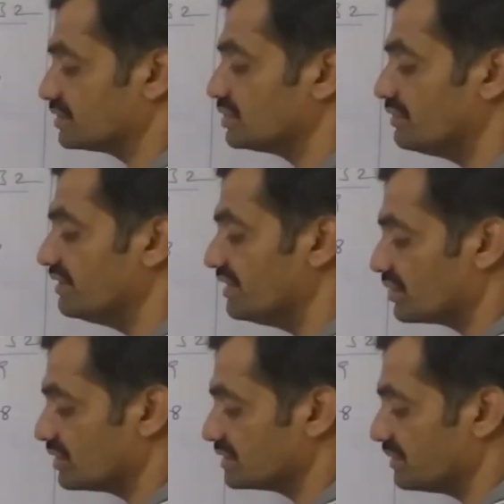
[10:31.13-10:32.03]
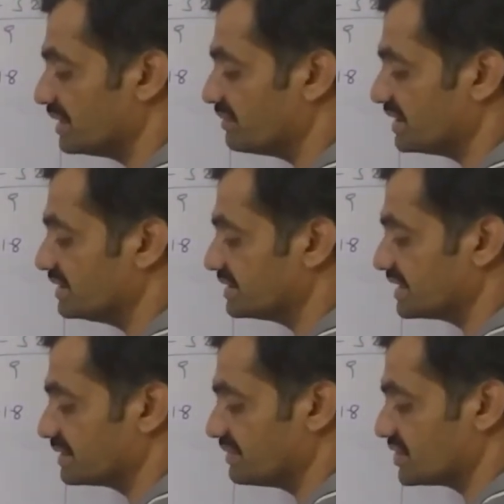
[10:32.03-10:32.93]
So when we cross multiply this
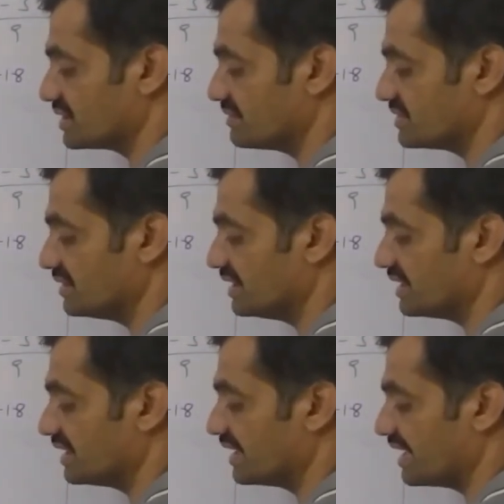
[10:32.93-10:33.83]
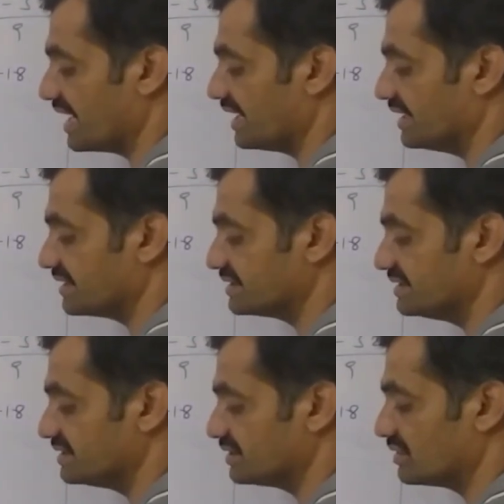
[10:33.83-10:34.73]
expression, observe that 9x
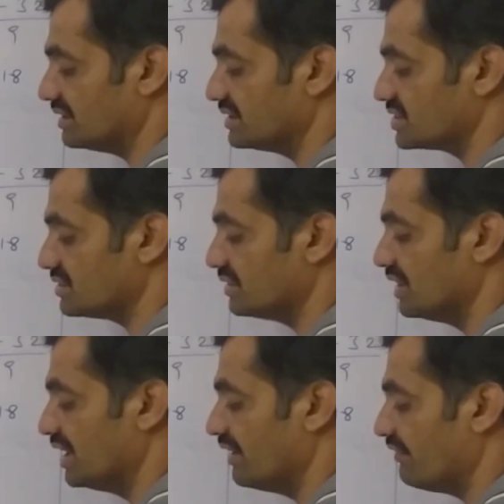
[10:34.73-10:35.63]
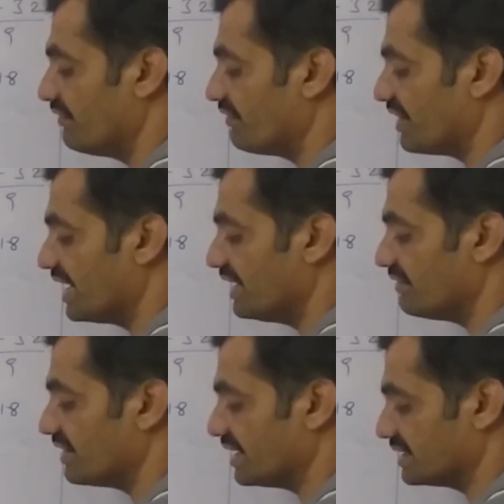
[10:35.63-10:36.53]
is equals to
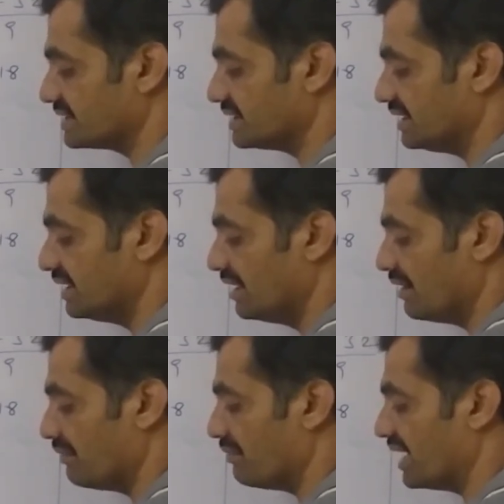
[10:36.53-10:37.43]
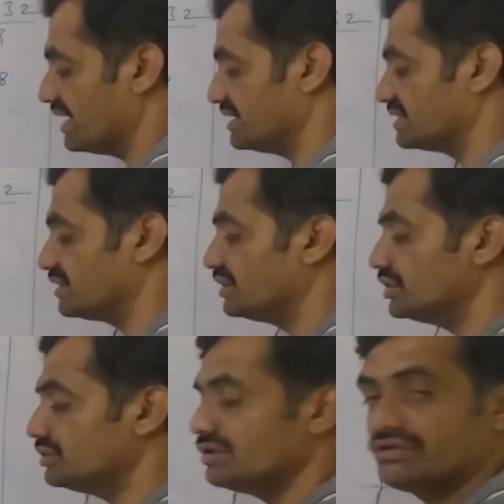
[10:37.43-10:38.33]
5x minus
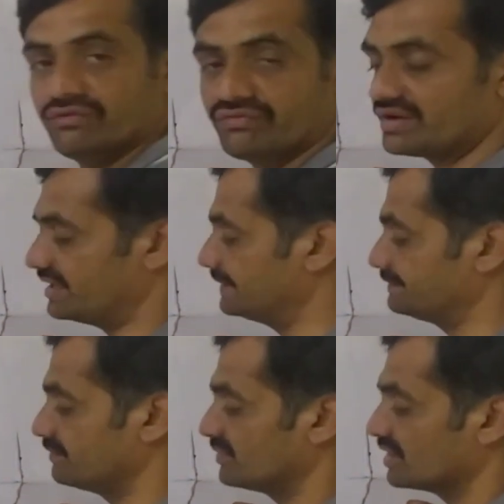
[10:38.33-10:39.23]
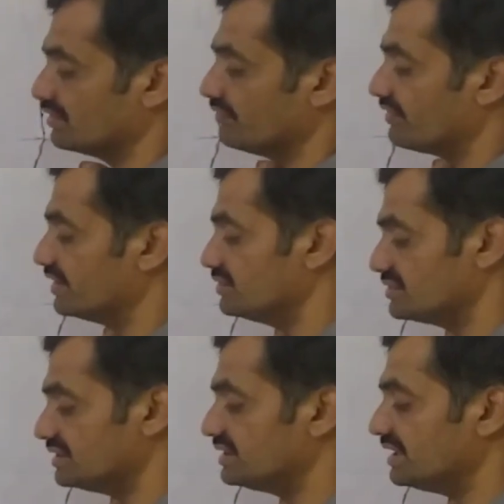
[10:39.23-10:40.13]
32 into 5. 5
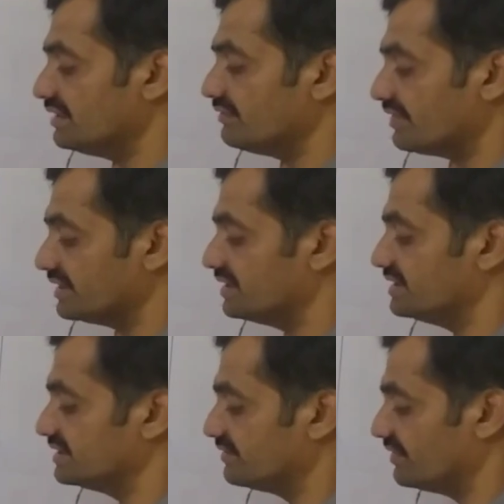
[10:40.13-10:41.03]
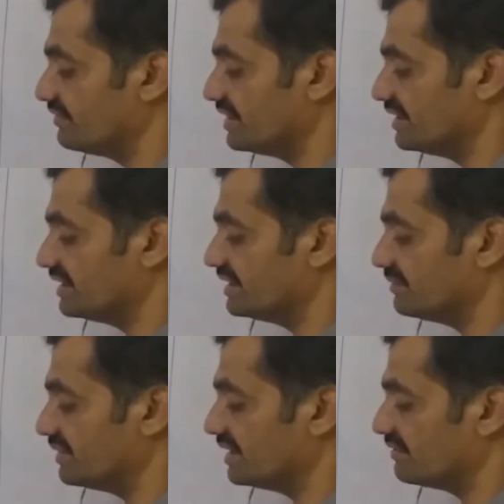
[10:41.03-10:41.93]
2s are 10, 5 3s are 15,
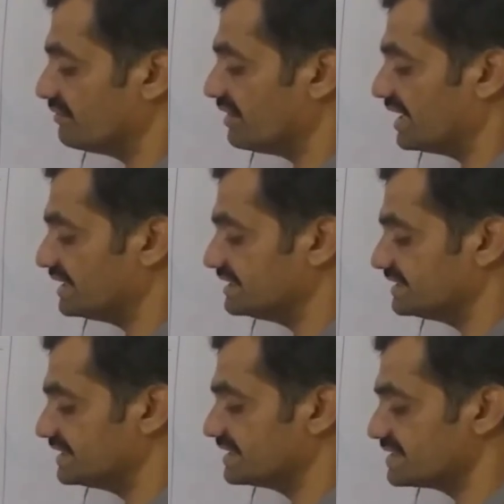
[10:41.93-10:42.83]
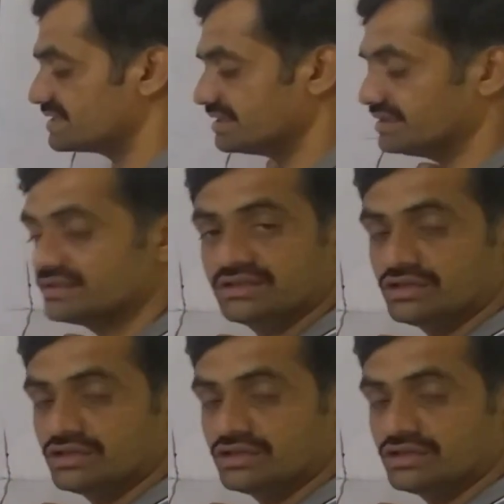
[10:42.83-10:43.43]
nothing but 160.